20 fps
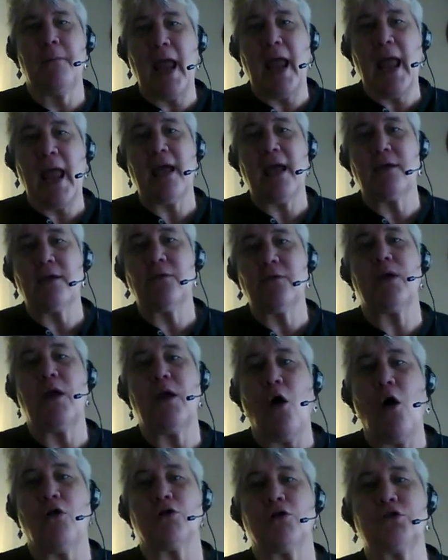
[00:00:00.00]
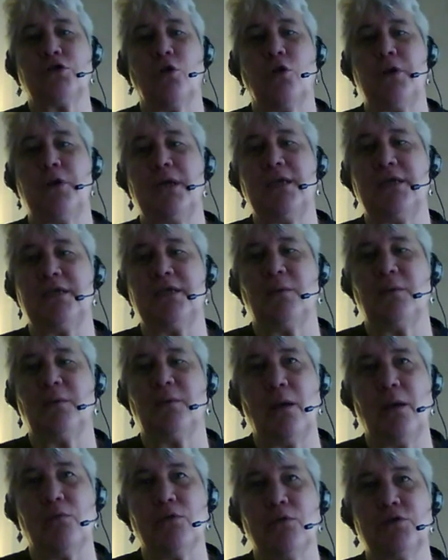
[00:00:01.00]
And we also need to
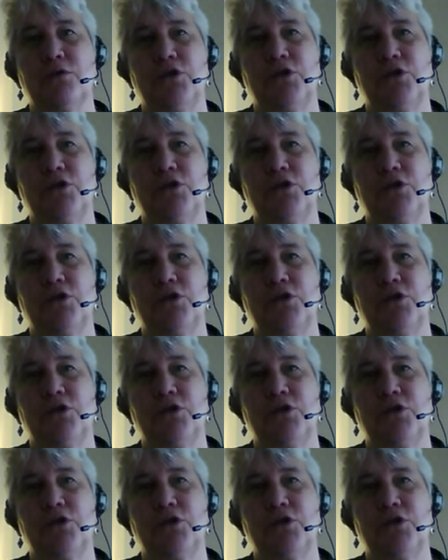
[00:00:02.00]
be able